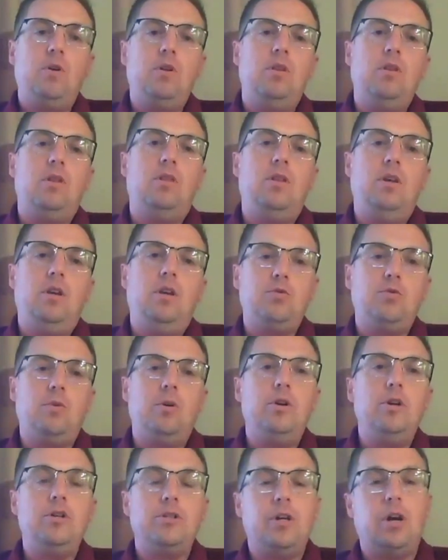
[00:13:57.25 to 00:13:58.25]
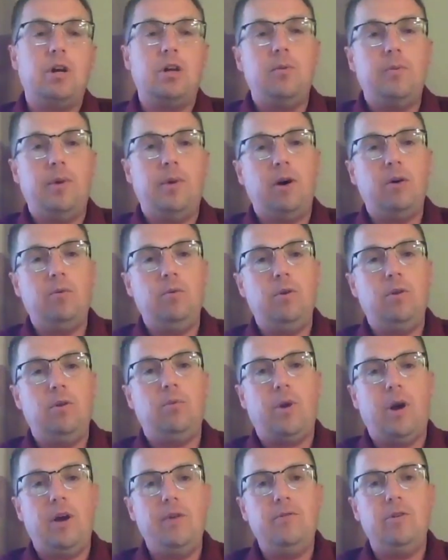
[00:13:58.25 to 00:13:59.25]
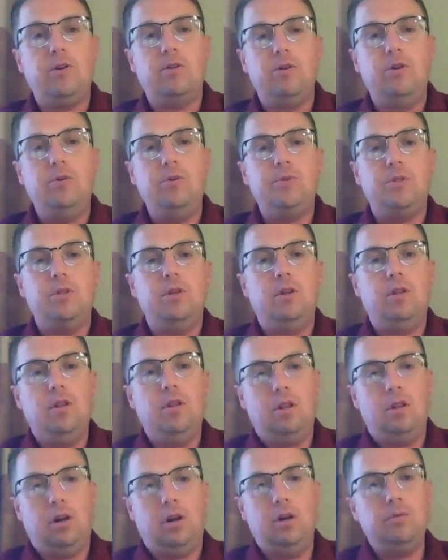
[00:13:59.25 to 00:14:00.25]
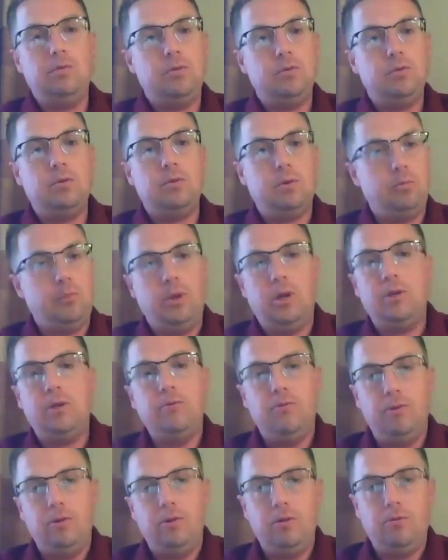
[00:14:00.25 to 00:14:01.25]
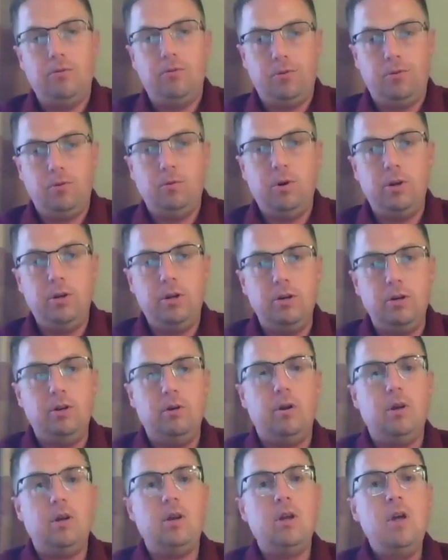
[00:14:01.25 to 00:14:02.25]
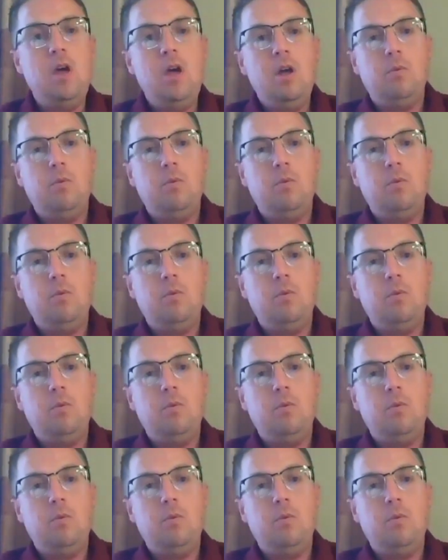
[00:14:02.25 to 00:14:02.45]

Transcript: of the things where you're talking about with private groups that plug for what you're doing.